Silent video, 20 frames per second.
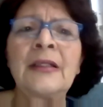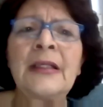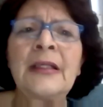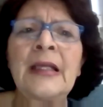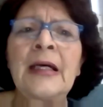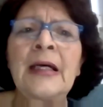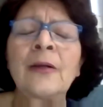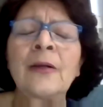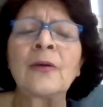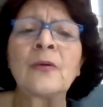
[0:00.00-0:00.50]

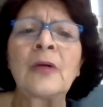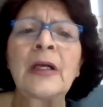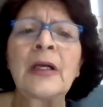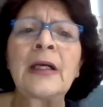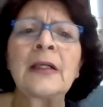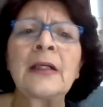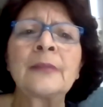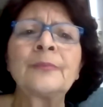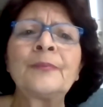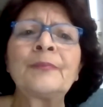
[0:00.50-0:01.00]
Now,
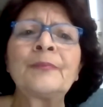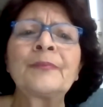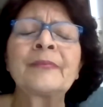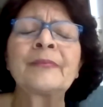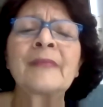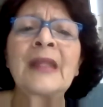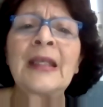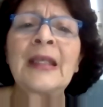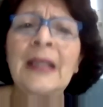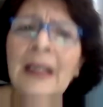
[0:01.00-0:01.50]

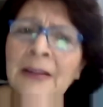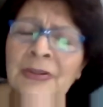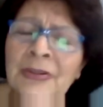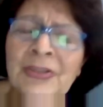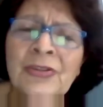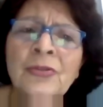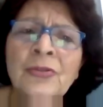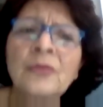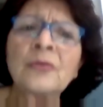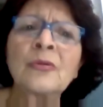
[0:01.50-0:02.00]
here
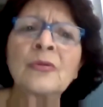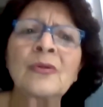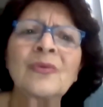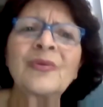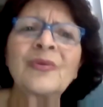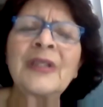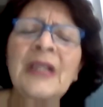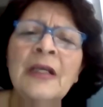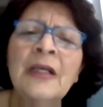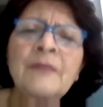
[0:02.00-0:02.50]
too,
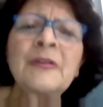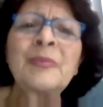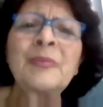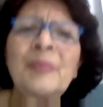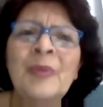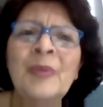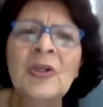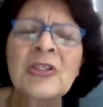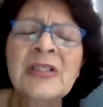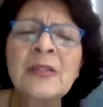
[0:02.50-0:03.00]
whenever
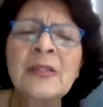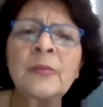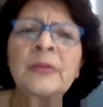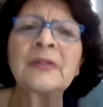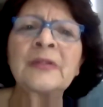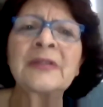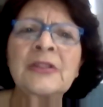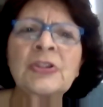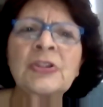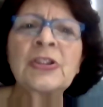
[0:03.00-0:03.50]

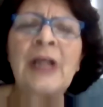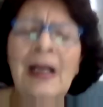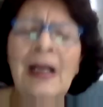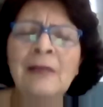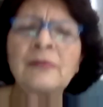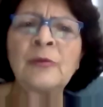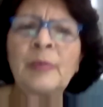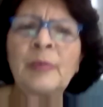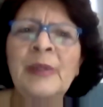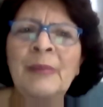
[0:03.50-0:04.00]
possible, the
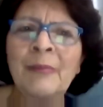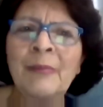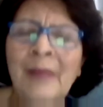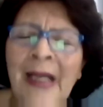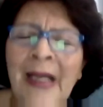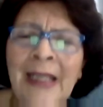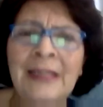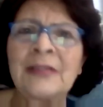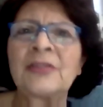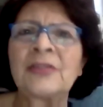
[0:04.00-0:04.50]
child will be
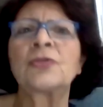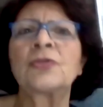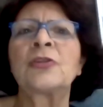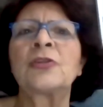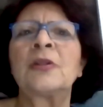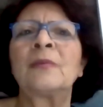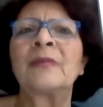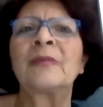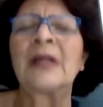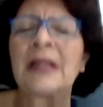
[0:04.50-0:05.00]

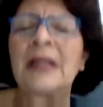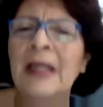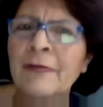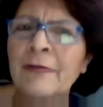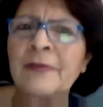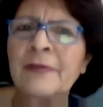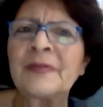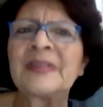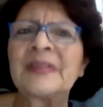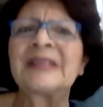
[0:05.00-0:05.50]
mainstreamed, they'll have
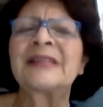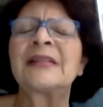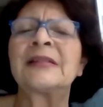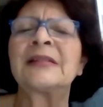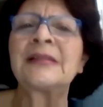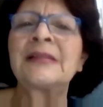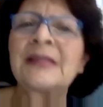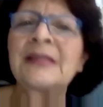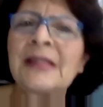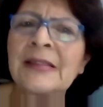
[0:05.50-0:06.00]
a
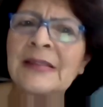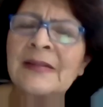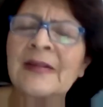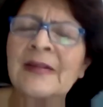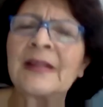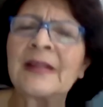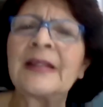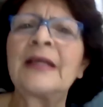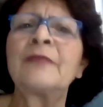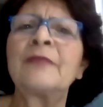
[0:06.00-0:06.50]
facilitator,
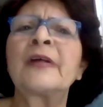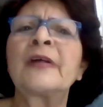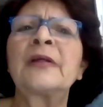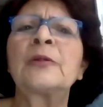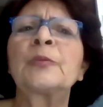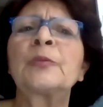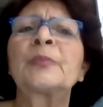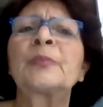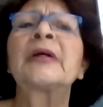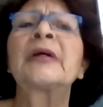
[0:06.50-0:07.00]
they'll have
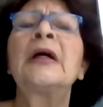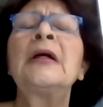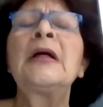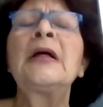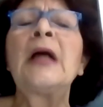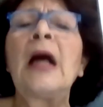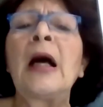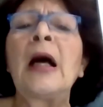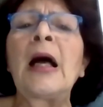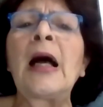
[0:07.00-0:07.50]
help.
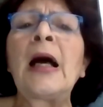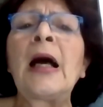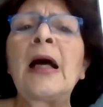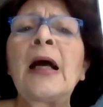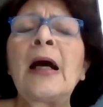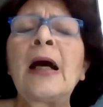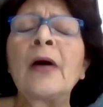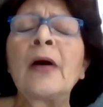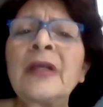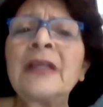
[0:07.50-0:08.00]

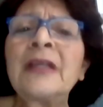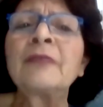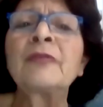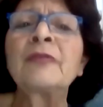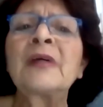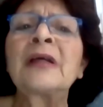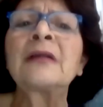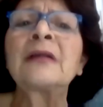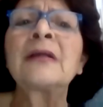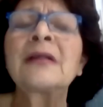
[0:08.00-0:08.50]

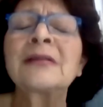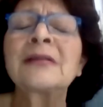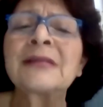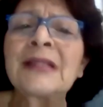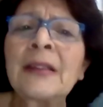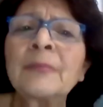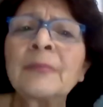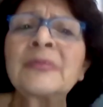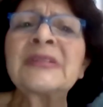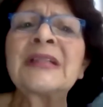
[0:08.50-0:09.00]
However,
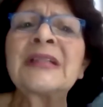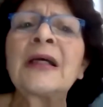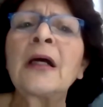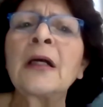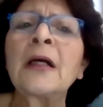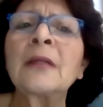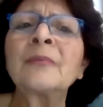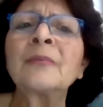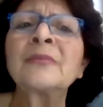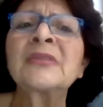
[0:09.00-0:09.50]

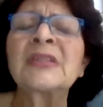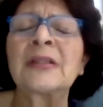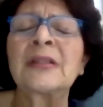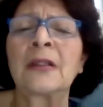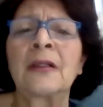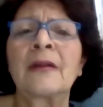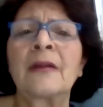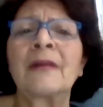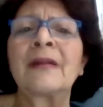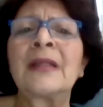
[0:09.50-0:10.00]
sometimes
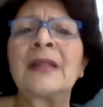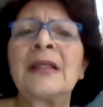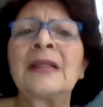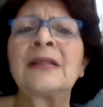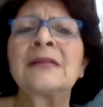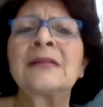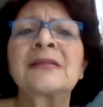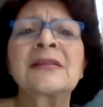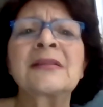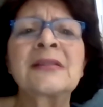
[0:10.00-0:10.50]

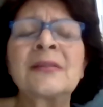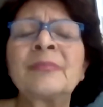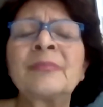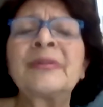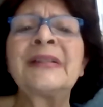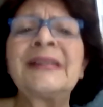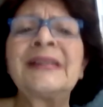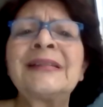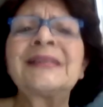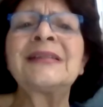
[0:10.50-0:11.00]
the
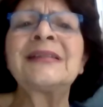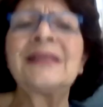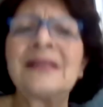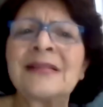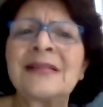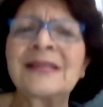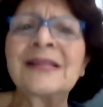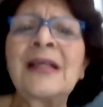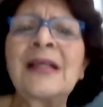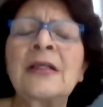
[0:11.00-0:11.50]
disability
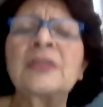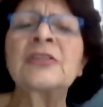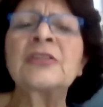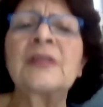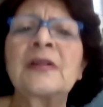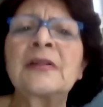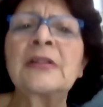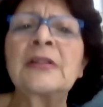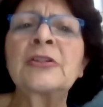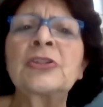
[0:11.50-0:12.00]
is such
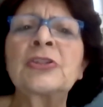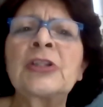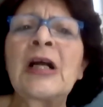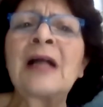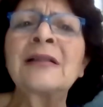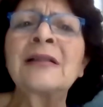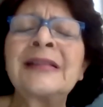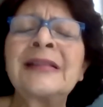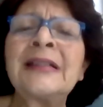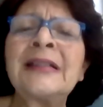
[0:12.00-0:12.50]
that the
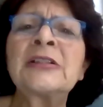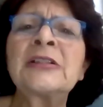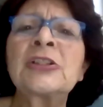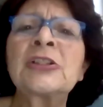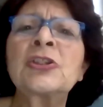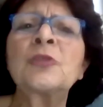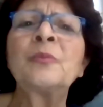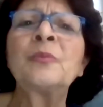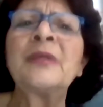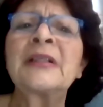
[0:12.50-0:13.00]
child needs
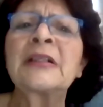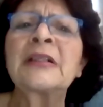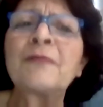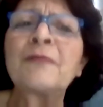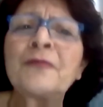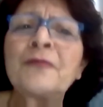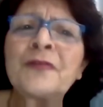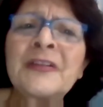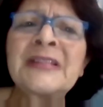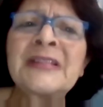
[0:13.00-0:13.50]
to be in a
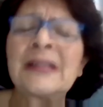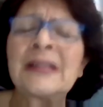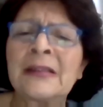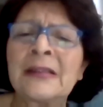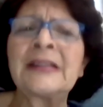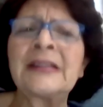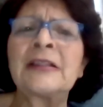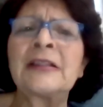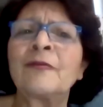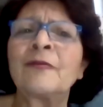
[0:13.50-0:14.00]

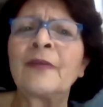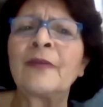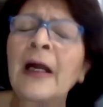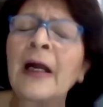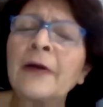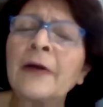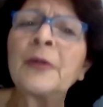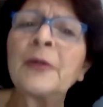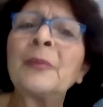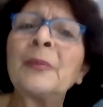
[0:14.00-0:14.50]
physical
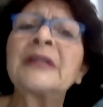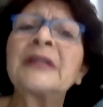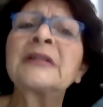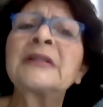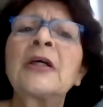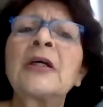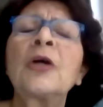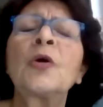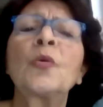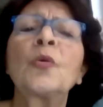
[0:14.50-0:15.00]
environment